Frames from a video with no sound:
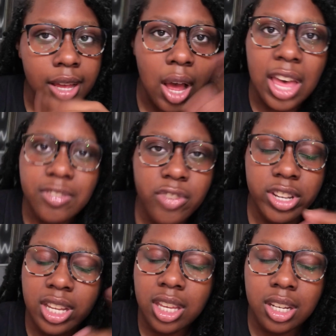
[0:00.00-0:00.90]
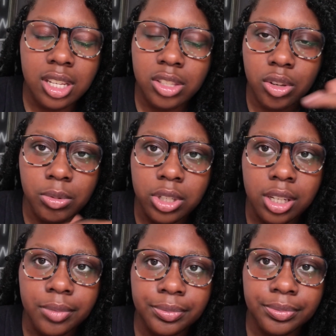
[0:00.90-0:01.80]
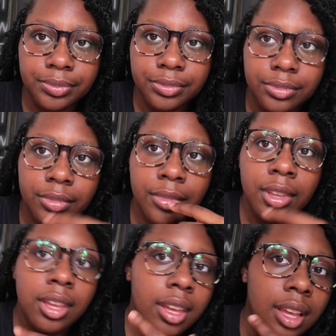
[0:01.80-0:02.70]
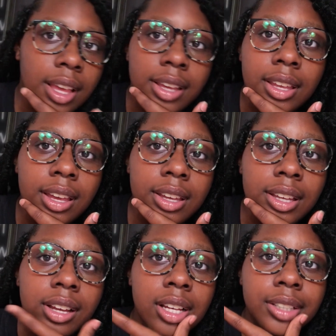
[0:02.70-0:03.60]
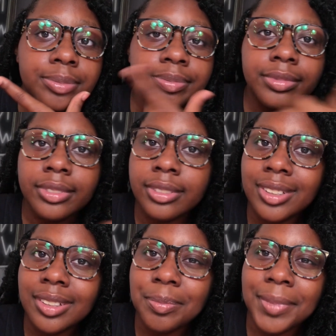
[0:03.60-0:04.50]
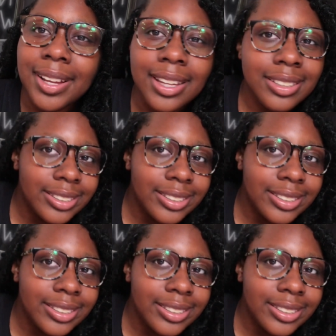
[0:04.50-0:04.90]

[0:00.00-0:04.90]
I'll have everything in the description. And yeah, y'all, bye.